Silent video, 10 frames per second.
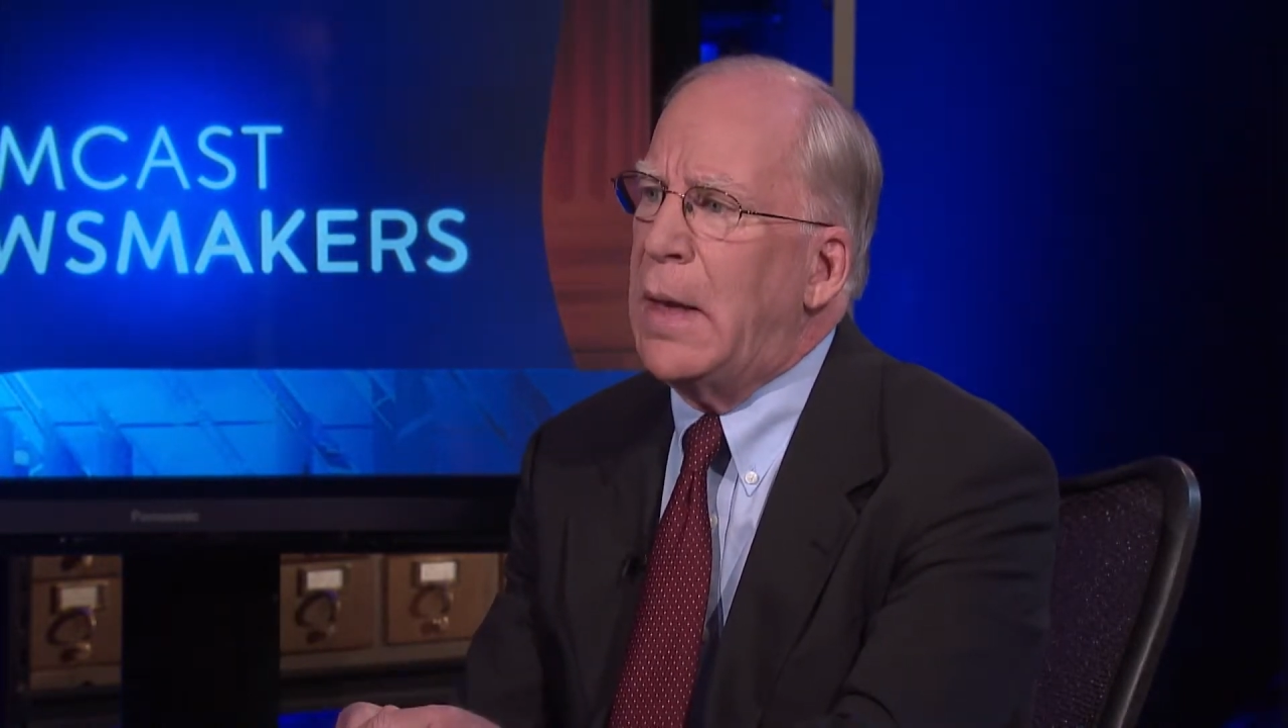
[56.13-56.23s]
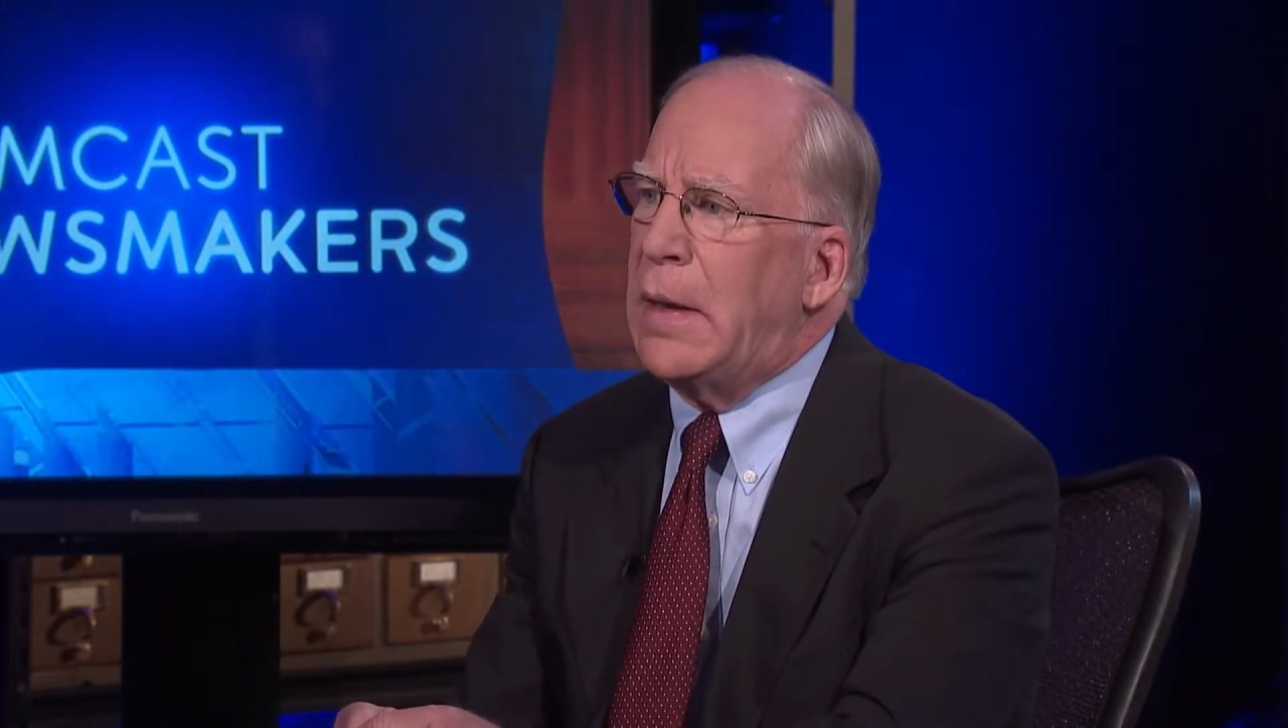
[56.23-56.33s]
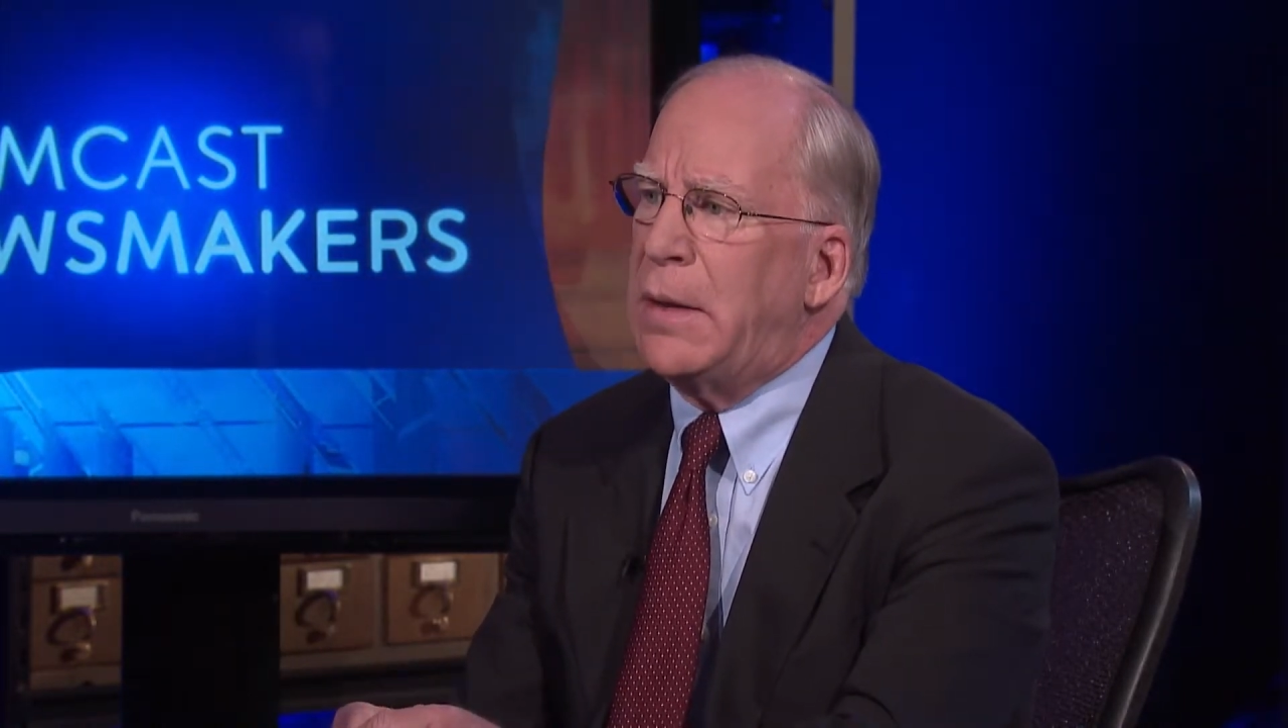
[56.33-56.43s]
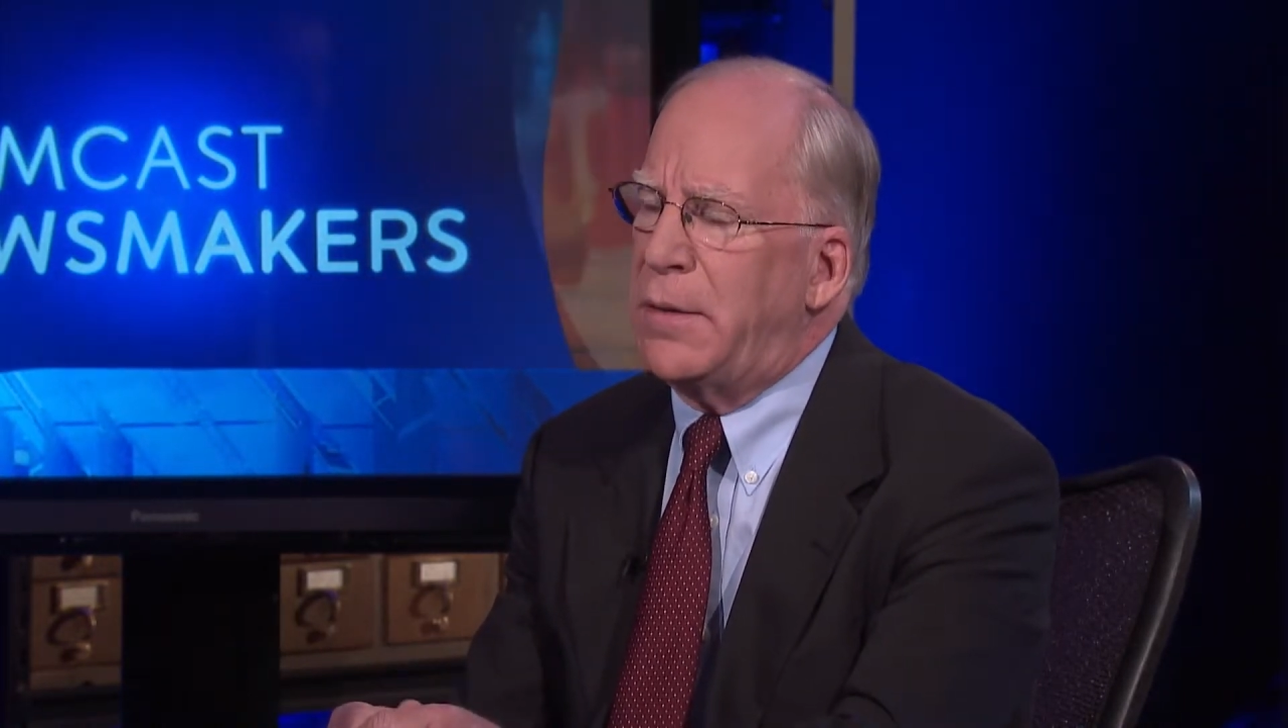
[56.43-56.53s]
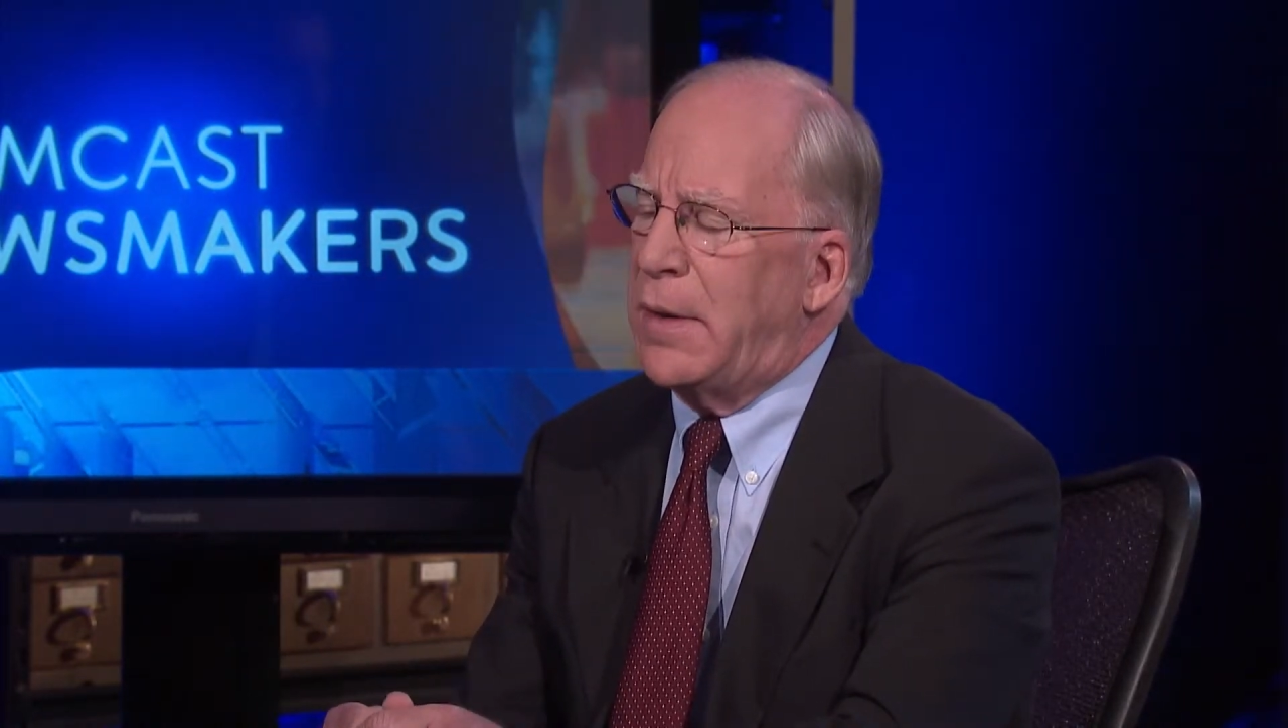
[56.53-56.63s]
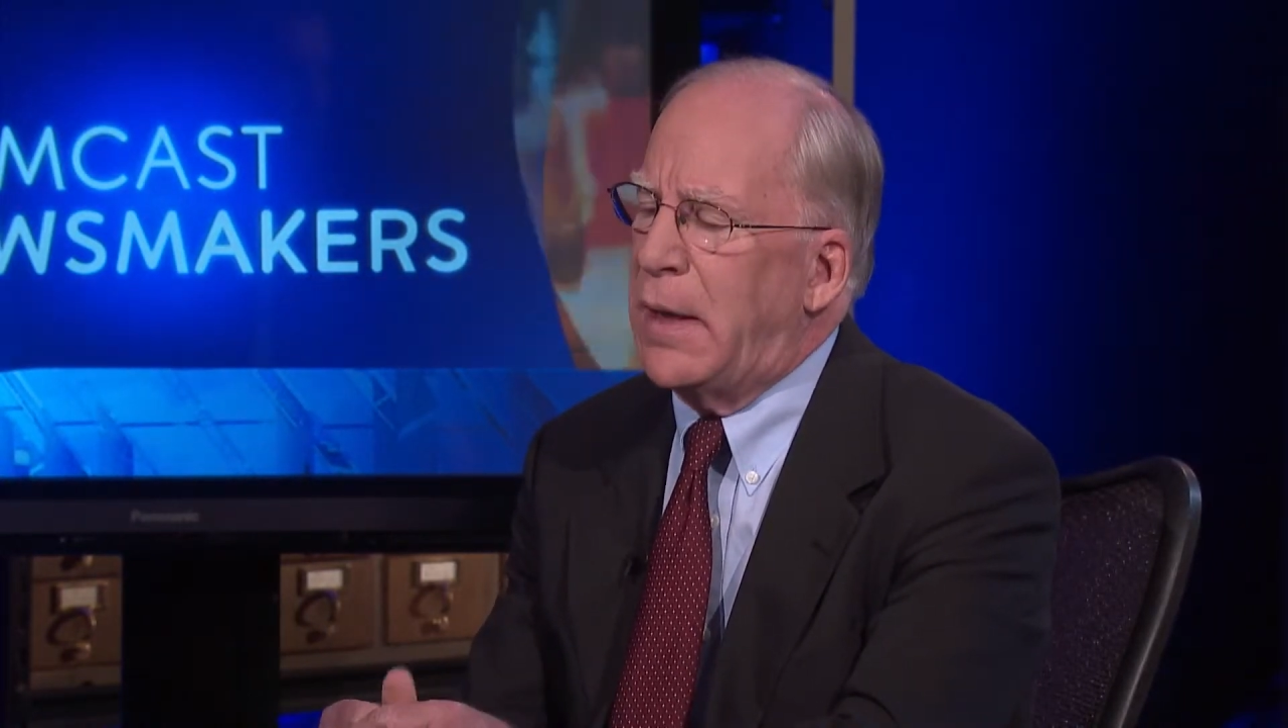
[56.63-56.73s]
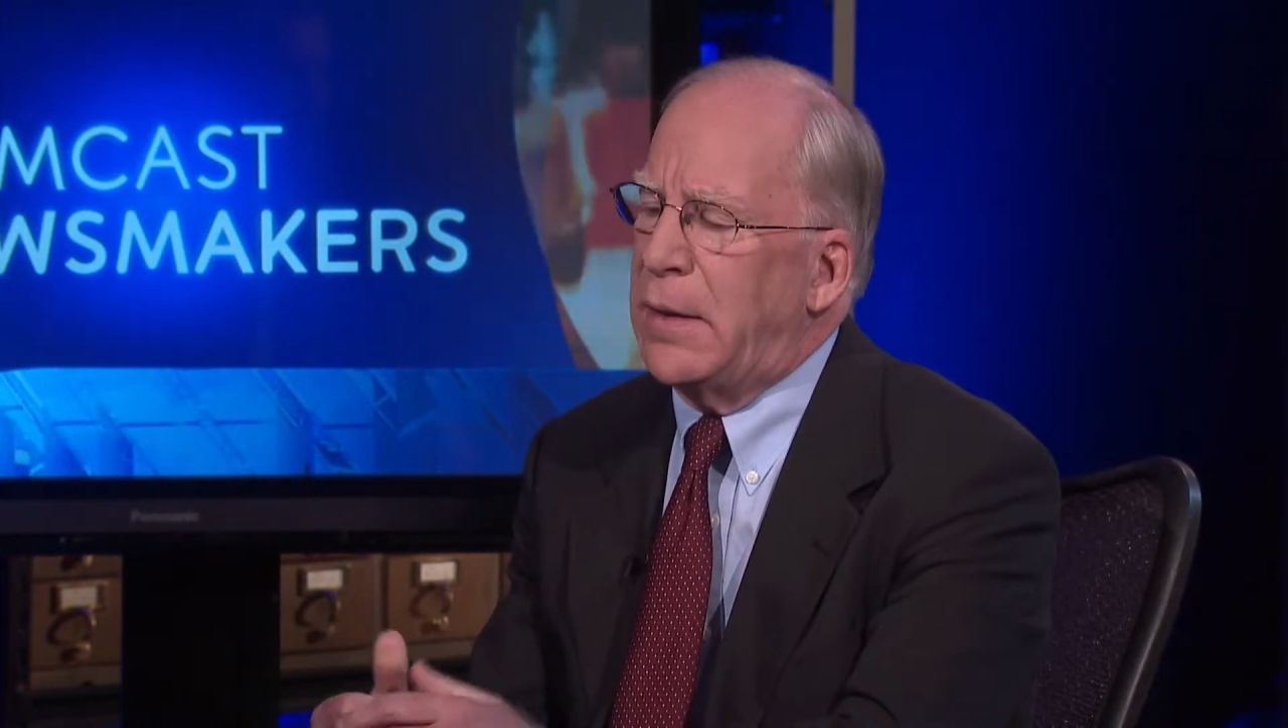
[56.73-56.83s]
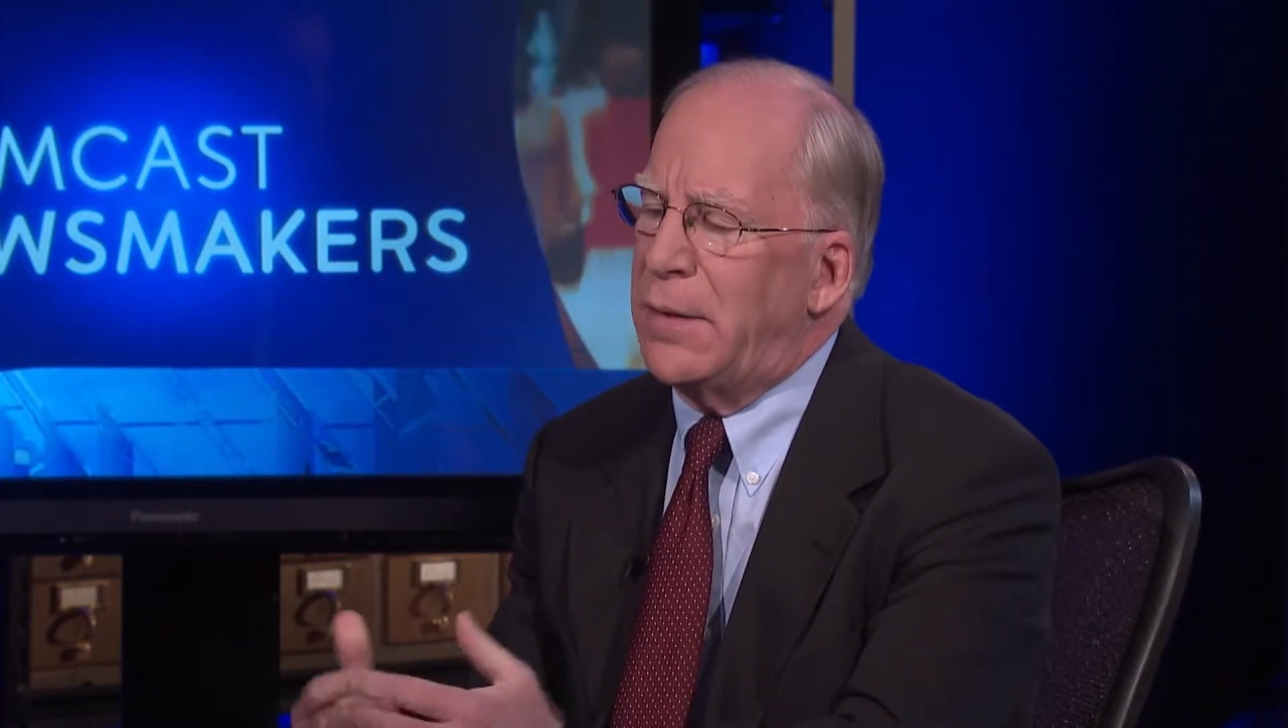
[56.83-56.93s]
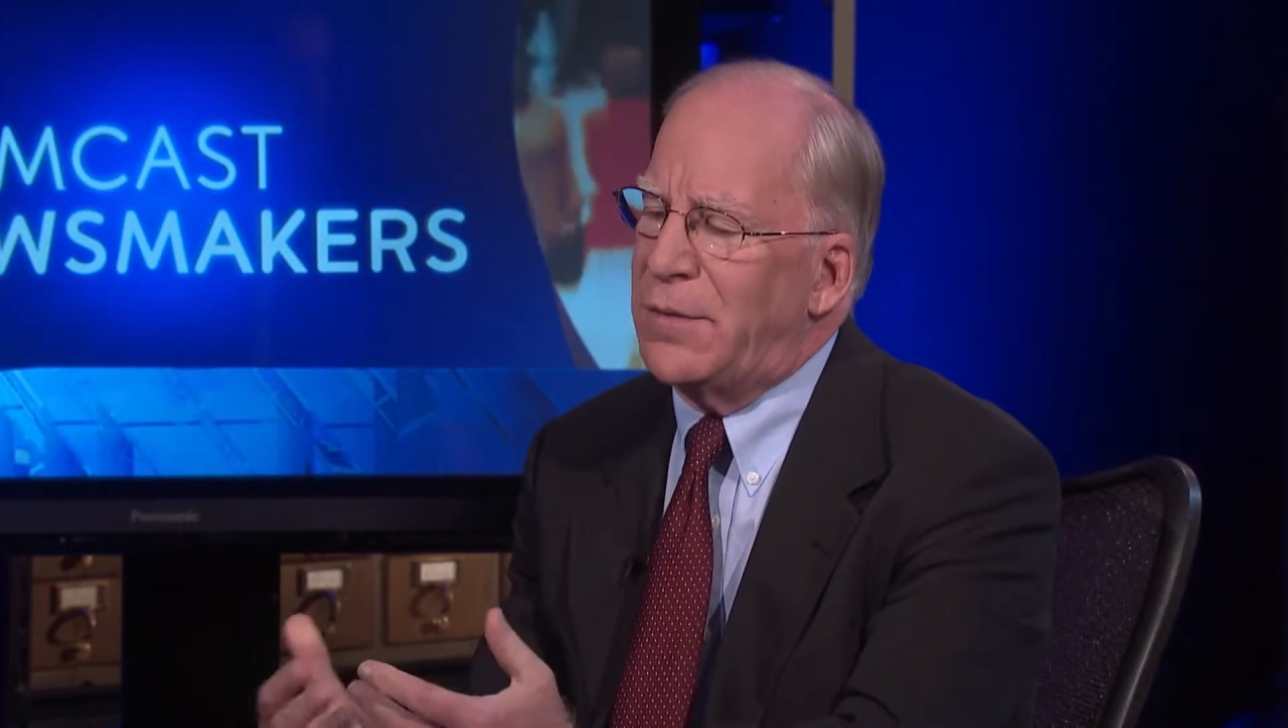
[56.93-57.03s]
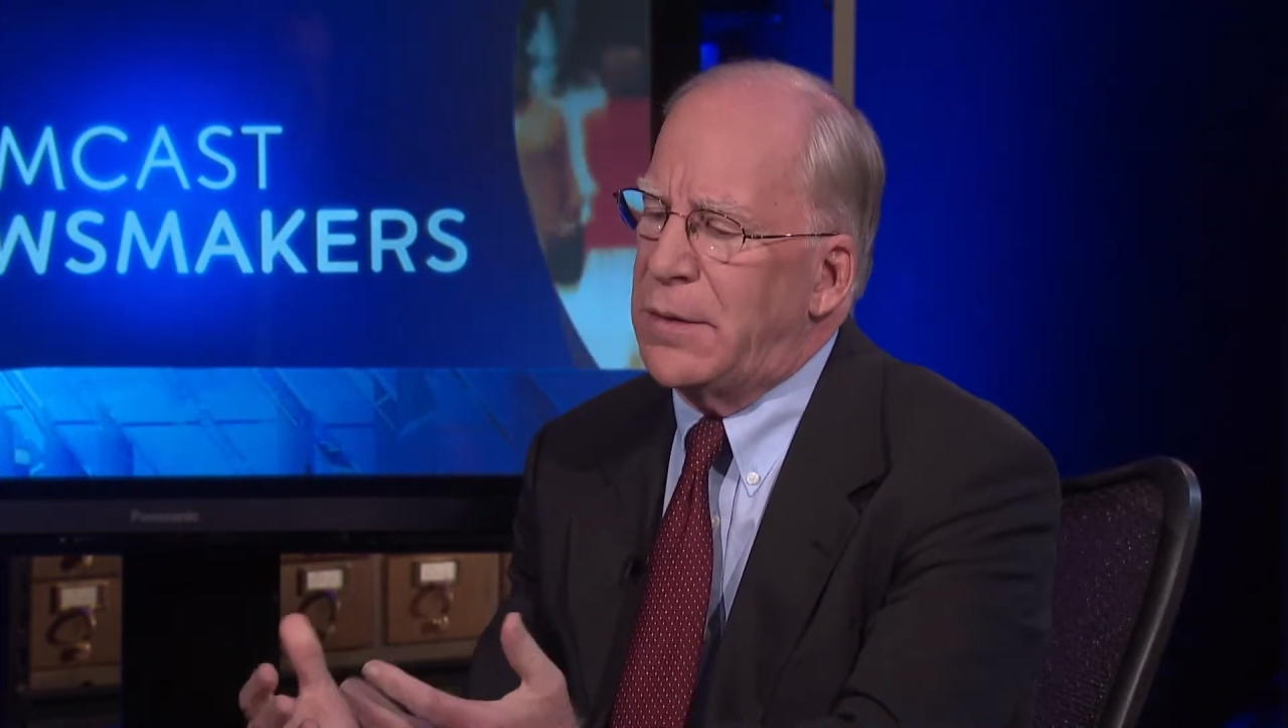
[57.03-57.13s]
any of the
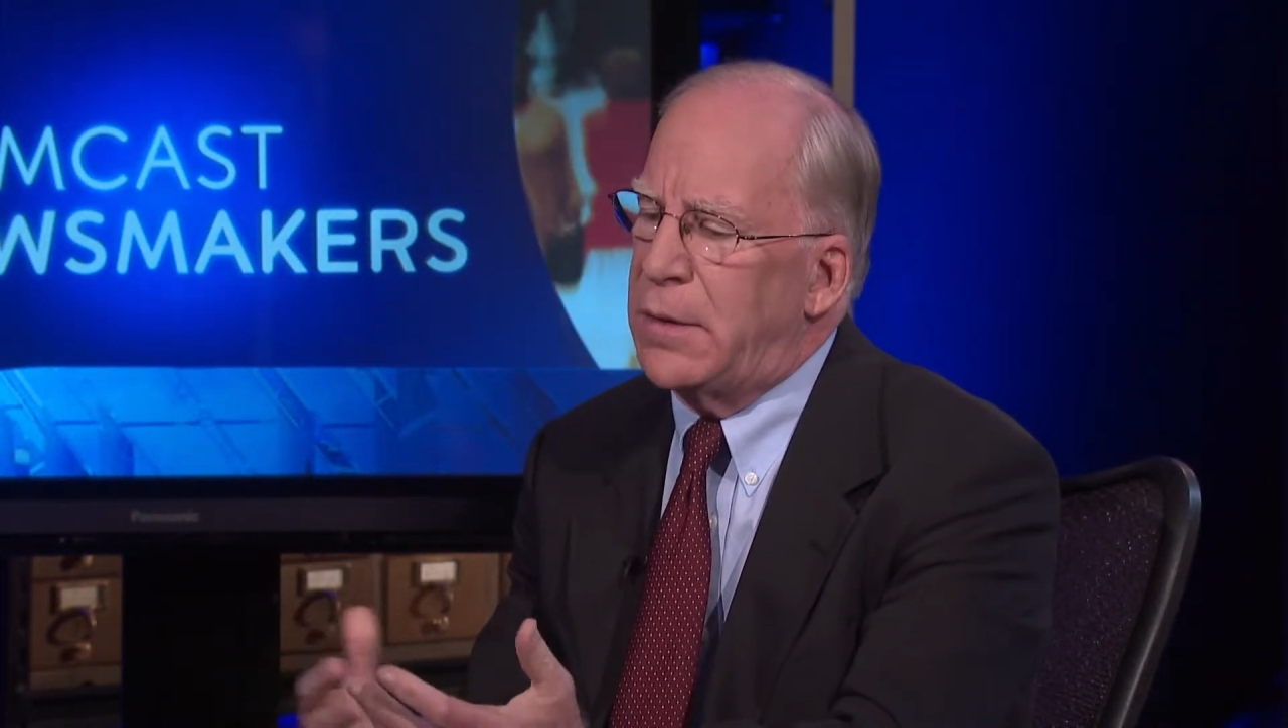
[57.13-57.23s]
negatives,